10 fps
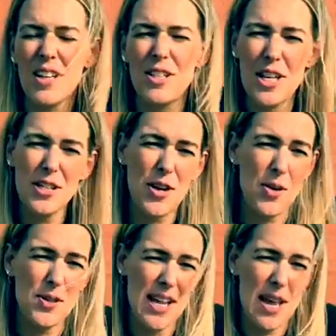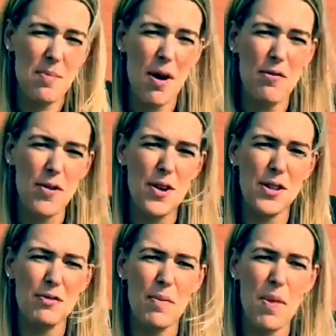She told him a
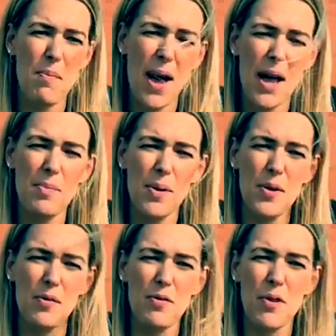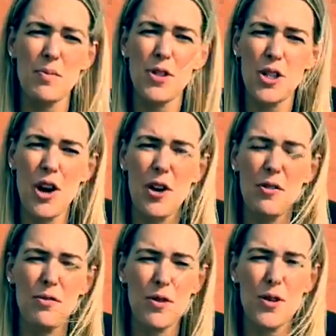verse from the Bible, from John
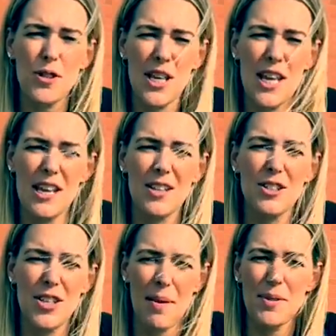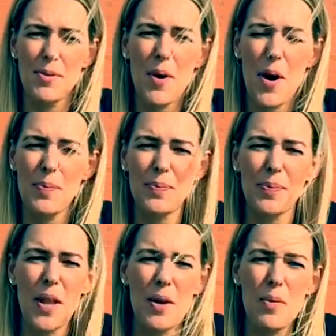14, chapter 1,
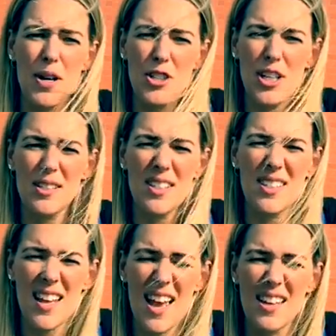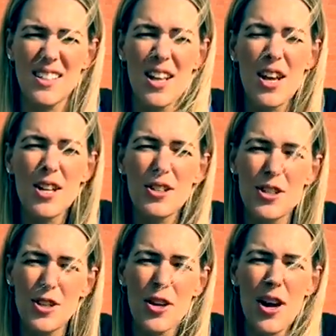where Jesus said,
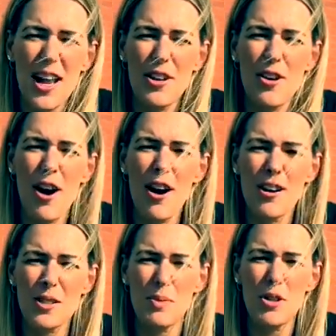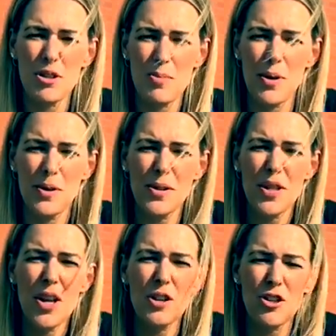"Do not let your hearts be troubled.
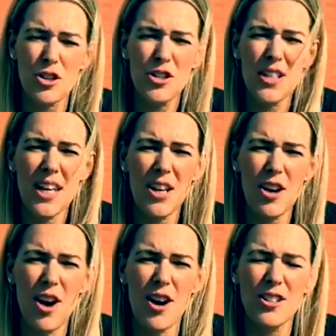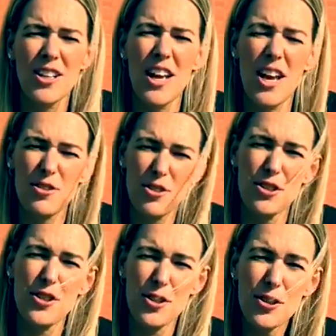Trust in God and
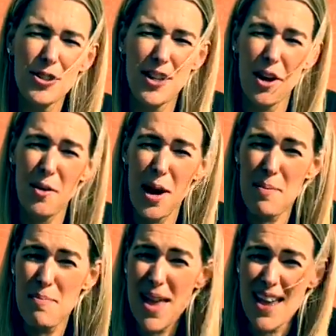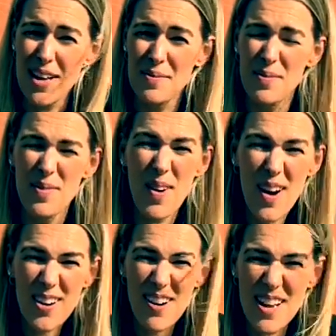trust also in me."
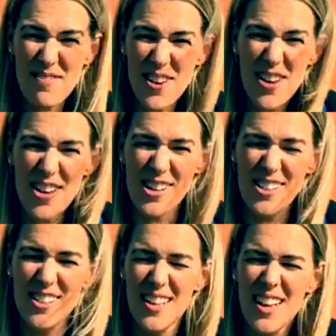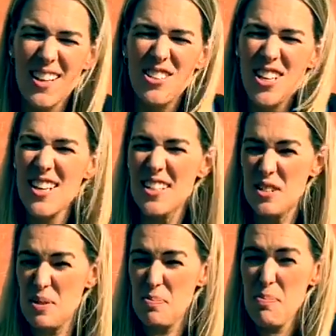What a great verse!
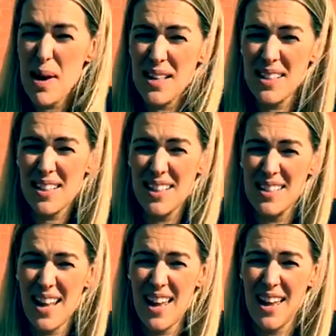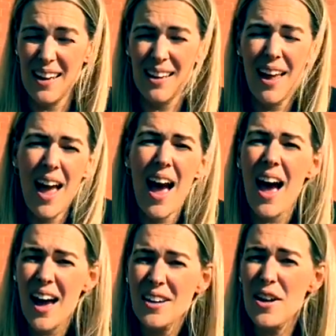Jesus was basically saying,
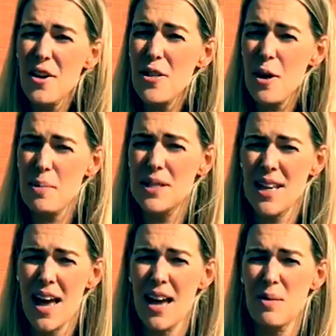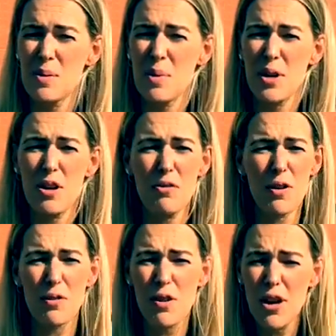I know there'll be times when you
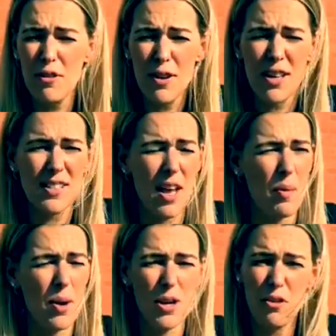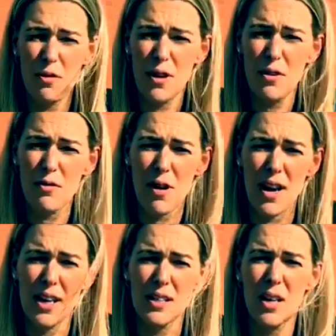feel nervous and when you feel
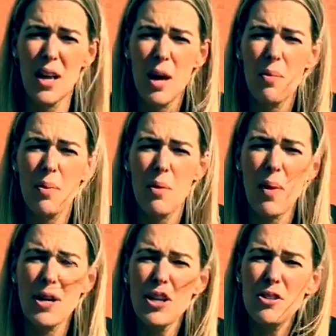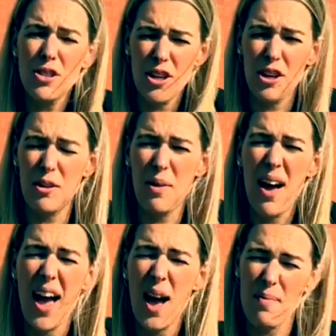afraid, but when you do,
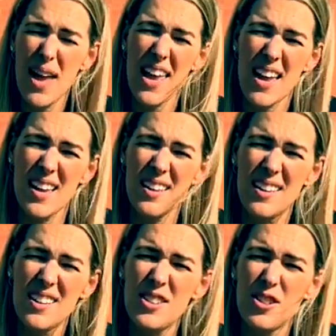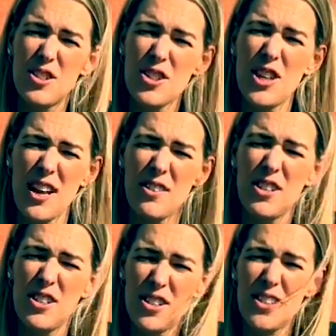I'm here. So
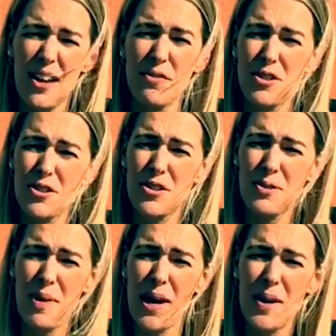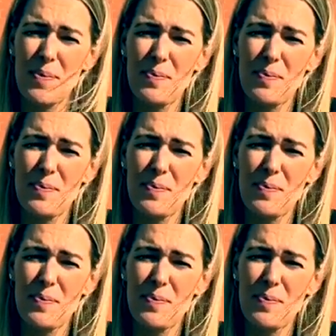you just have to trust me.